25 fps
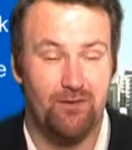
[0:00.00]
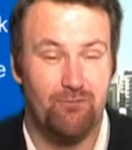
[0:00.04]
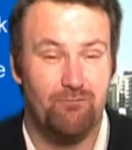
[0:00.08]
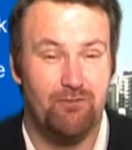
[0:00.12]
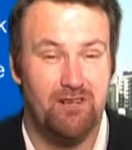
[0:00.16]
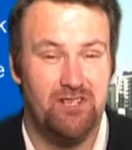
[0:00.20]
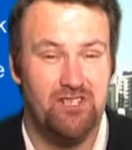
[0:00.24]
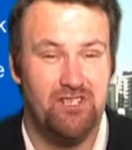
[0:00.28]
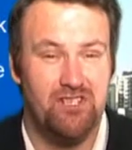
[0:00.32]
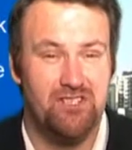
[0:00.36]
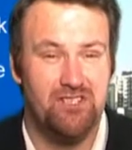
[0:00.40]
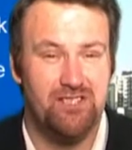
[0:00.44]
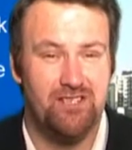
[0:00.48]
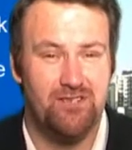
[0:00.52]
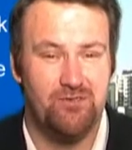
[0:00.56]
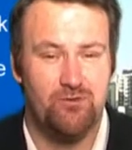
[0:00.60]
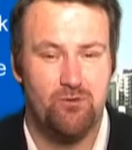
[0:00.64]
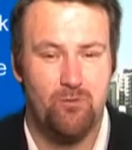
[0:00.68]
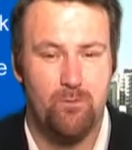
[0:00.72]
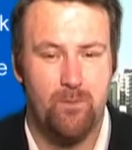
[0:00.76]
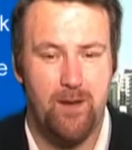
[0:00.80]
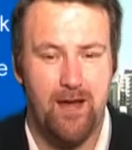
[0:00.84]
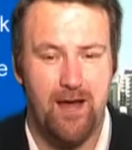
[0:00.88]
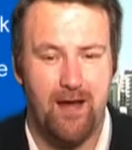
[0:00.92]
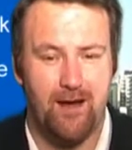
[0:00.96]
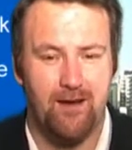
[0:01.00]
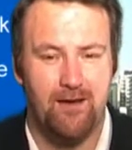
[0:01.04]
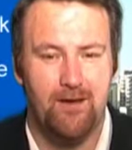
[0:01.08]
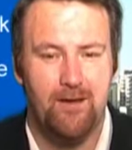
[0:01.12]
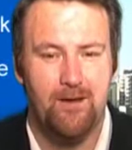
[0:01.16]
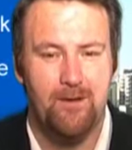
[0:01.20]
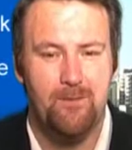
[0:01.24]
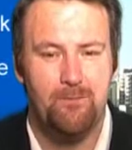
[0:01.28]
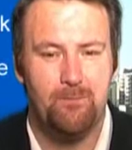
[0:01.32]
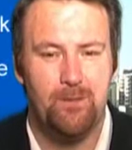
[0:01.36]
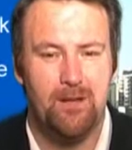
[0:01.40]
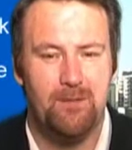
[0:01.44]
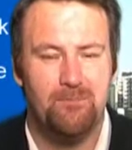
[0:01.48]
The Russian central bank
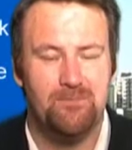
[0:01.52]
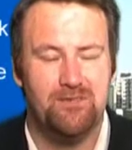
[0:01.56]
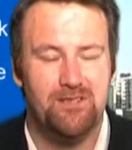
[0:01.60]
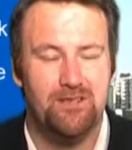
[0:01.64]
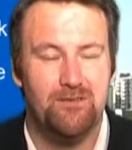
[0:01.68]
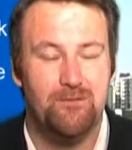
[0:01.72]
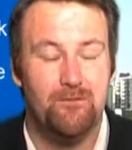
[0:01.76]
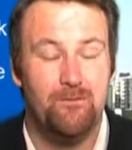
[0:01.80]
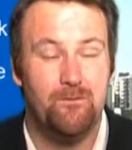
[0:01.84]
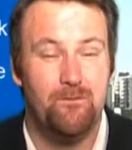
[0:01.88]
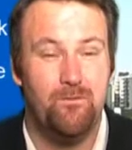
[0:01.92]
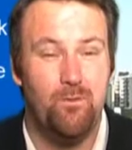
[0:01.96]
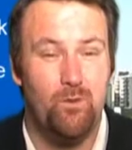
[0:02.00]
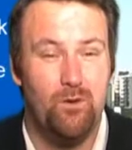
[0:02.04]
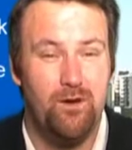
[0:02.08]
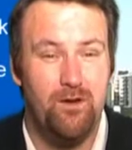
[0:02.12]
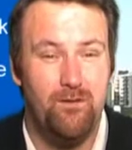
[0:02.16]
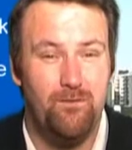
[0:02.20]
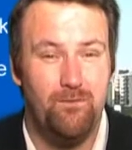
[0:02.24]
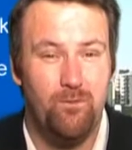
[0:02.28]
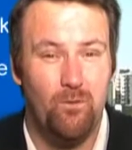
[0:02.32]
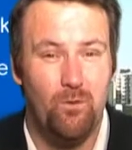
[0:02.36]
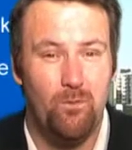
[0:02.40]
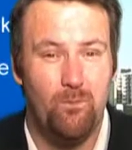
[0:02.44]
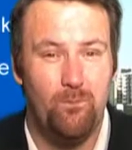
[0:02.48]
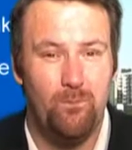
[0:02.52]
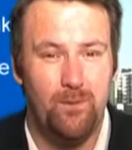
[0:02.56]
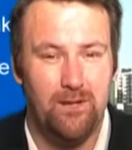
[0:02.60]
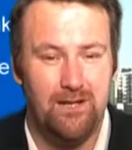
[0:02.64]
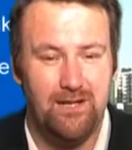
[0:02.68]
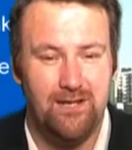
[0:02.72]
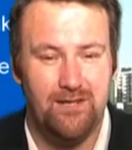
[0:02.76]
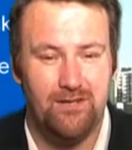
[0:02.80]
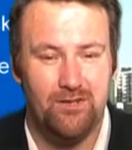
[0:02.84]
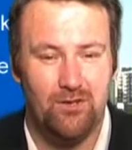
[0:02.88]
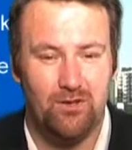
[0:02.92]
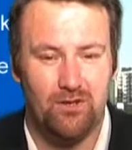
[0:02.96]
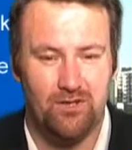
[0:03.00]
pumped in $44
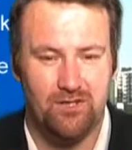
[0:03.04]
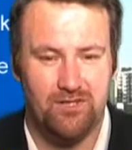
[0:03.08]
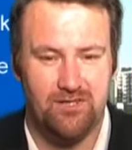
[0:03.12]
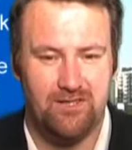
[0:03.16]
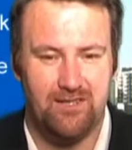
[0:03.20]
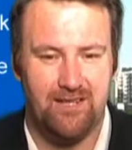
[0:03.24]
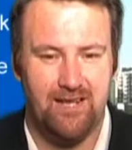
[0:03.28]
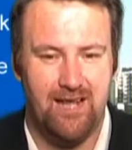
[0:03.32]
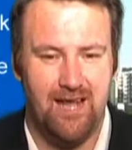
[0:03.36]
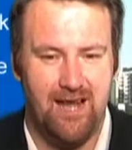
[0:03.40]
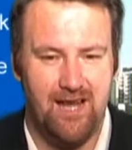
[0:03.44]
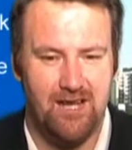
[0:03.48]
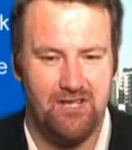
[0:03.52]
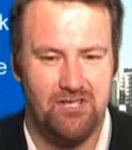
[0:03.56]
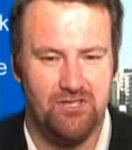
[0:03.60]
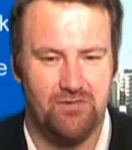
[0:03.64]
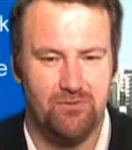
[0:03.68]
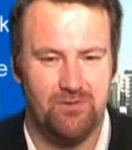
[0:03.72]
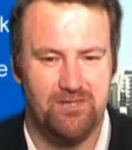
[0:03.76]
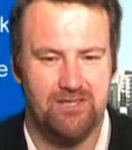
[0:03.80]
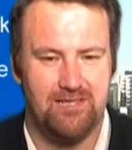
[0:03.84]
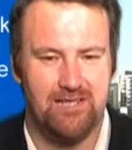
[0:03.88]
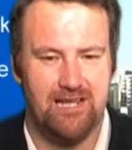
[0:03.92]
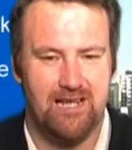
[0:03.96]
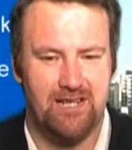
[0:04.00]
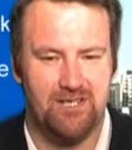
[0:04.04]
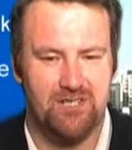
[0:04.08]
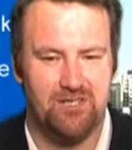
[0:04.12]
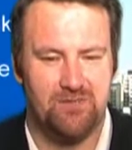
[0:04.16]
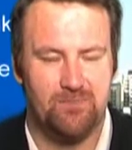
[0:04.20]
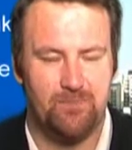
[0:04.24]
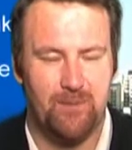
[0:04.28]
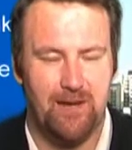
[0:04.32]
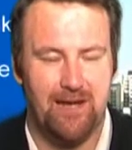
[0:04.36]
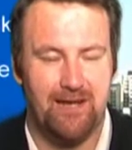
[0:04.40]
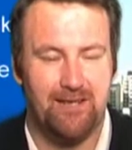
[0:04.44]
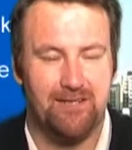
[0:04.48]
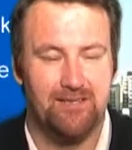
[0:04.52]
billion in cash to its
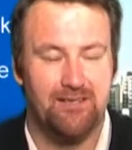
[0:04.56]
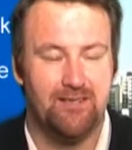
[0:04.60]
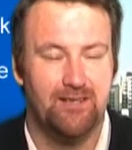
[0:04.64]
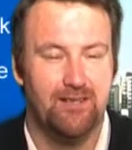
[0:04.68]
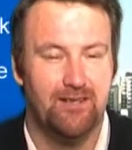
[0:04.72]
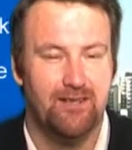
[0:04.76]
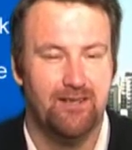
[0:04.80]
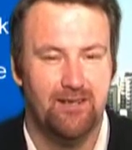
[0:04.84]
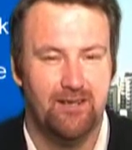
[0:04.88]
largest banks.